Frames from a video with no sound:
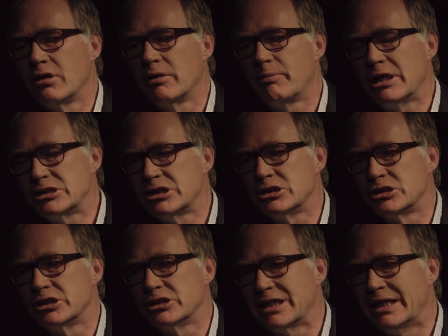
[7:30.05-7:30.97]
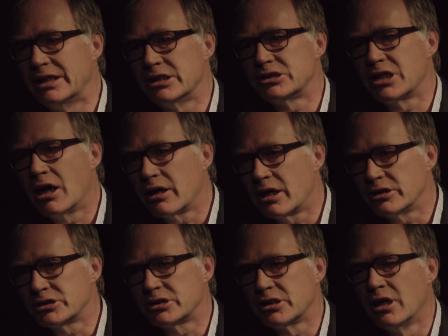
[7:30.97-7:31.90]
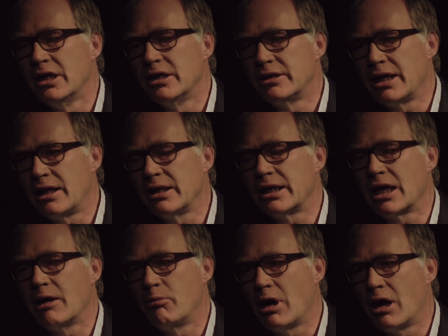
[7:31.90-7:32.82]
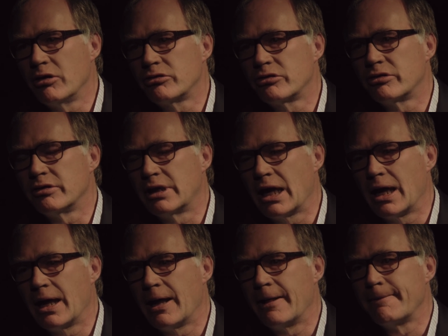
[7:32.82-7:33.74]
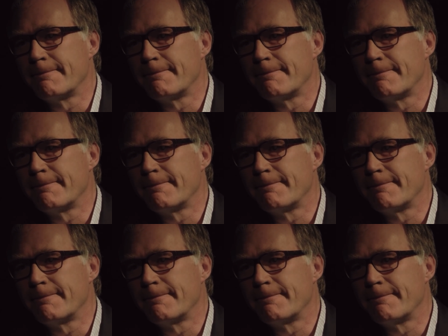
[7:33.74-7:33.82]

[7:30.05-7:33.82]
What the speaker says: passages in the sagas telling about the